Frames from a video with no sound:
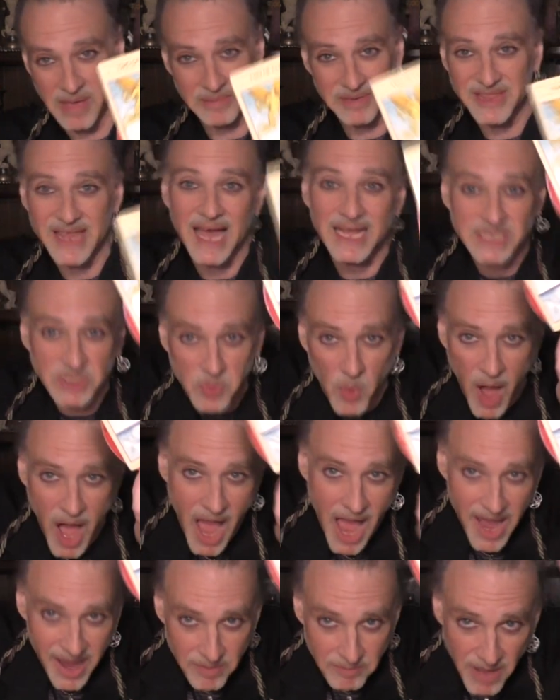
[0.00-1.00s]
maybe that's
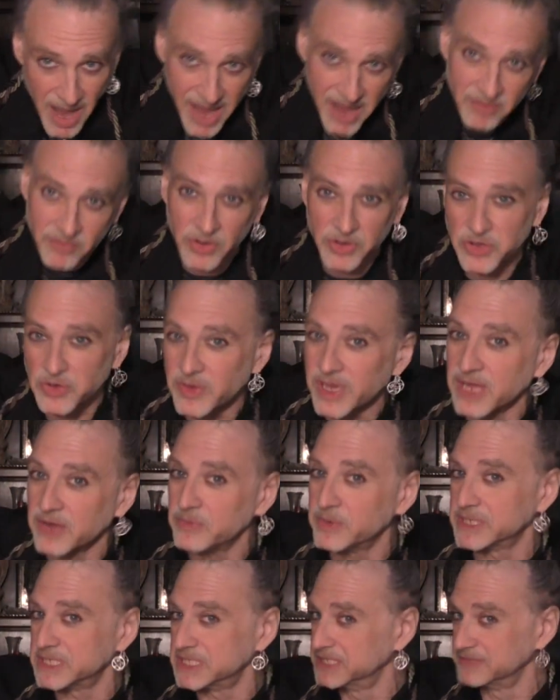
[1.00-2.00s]
why my you
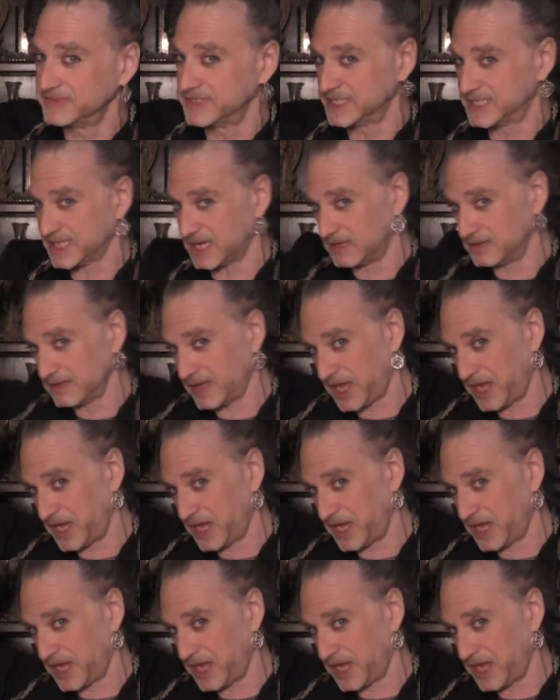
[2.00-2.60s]
can't really even tell,